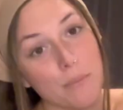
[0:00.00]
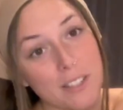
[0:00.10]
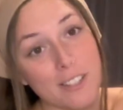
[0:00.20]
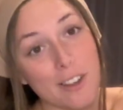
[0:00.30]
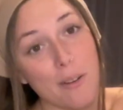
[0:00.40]

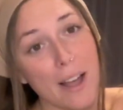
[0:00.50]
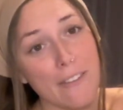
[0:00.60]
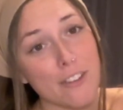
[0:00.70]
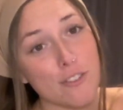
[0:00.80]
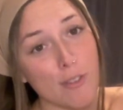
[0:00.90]
months ago, I
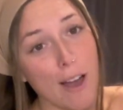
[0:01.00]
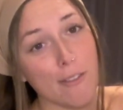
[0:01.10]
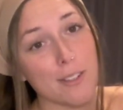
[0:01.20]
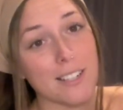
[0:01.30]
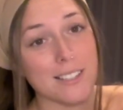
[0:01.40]
even
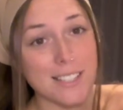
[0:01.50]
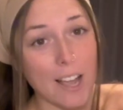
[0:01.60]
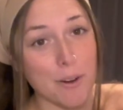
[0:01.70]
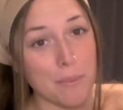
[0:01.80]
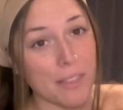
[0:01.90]
traveled an
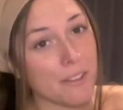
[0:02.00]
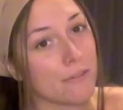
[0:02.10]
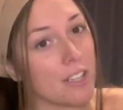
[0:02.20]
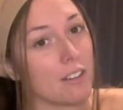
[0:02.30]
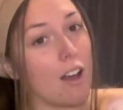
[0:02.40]
entire month in
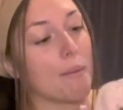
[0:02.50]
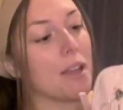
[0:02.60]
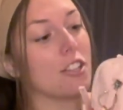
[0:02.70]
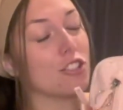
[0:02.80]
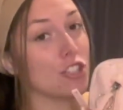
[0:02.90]
Vietnam
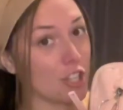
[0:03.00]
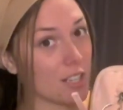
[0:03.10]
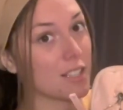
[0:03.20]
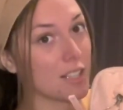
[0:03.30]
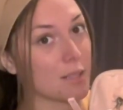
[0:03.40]
in
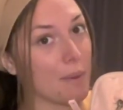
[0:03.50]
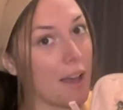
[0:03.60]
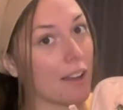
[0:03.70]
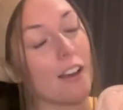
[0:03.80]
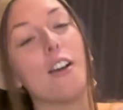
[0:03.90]
just this
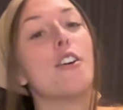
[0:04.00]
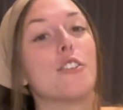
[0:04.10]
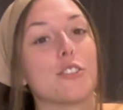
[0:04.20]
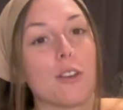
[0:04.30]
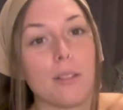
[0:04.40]
bag.
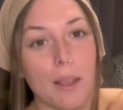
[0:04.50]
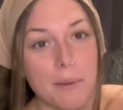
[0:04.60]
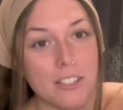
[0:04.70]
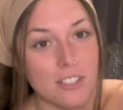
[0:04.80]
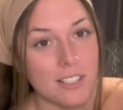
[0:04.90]
So let
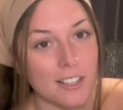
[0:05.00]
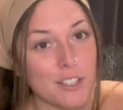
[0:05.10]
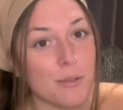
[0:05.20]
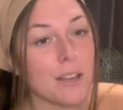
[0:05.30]
me just tell you,